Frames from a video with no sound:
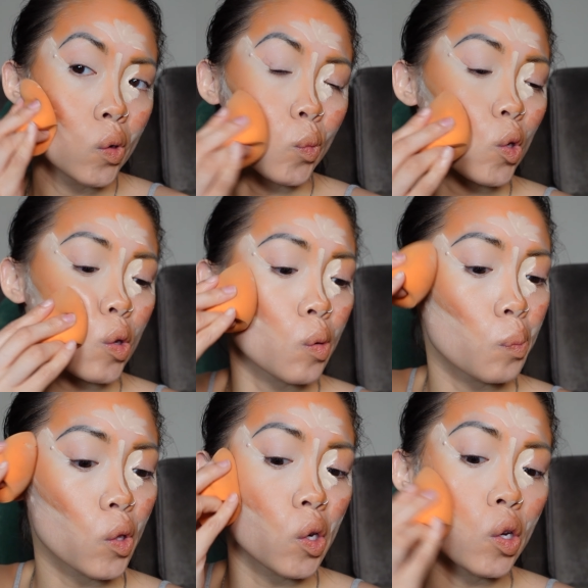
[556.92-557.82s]
just gonna
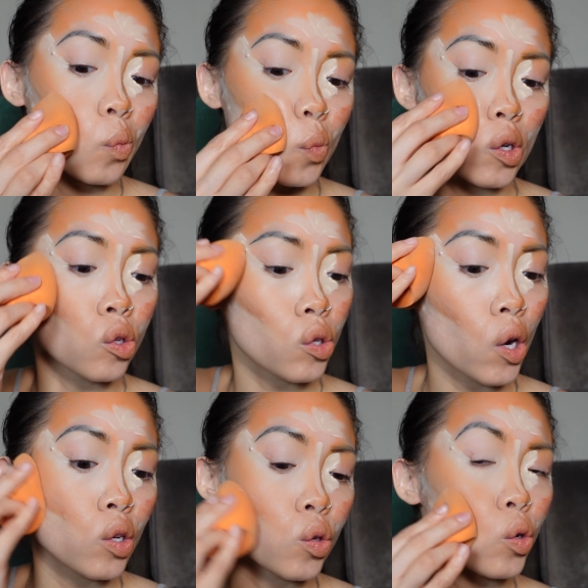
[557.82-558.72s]
blend in one
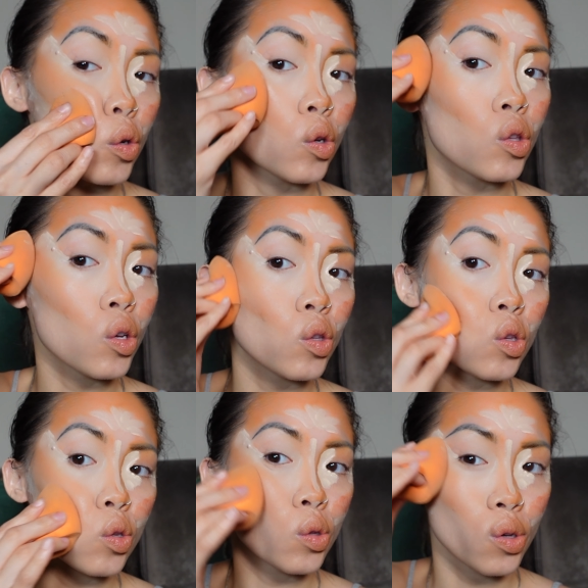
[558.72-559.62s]
side so you guys can
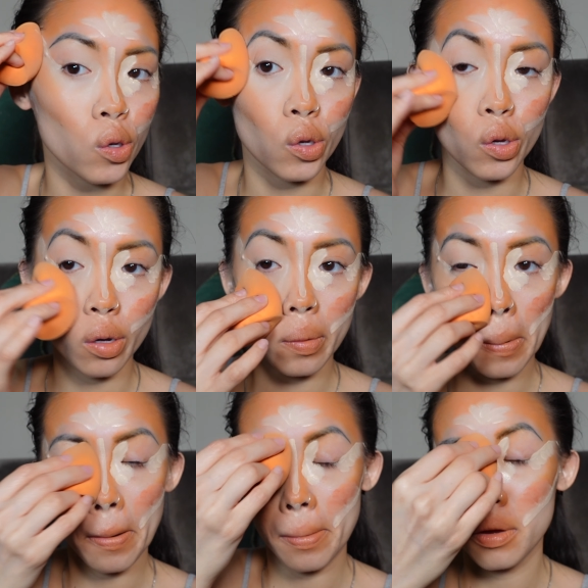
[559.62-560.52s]
see
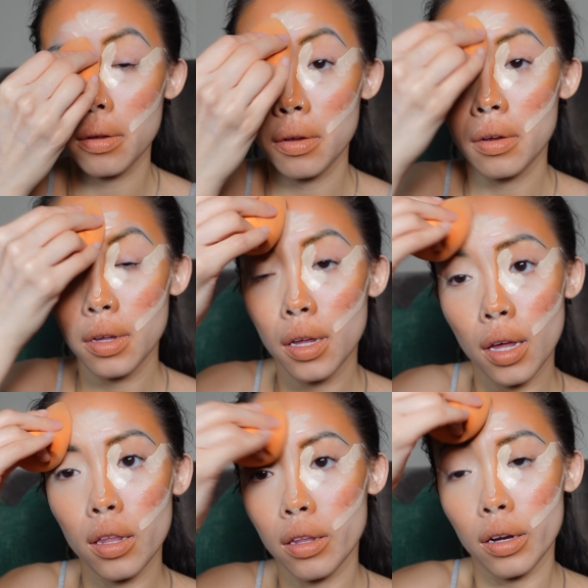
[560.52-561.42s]

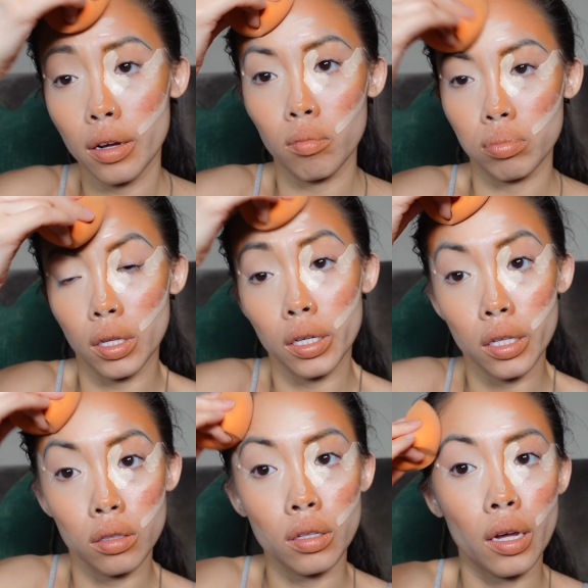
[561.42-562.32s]
and then I'm
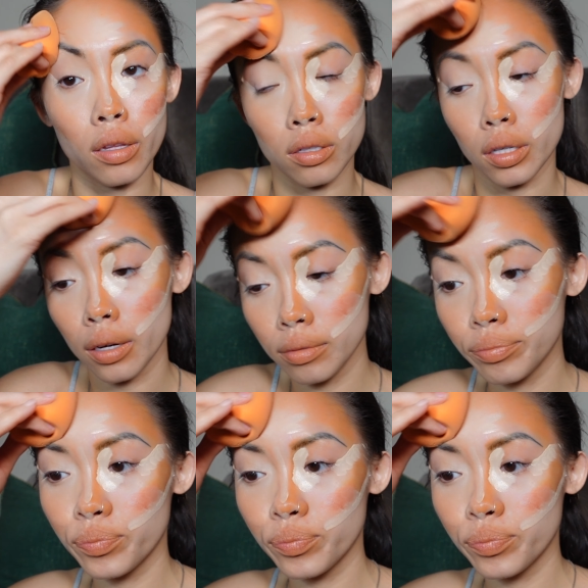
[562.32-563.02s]
blending the other side.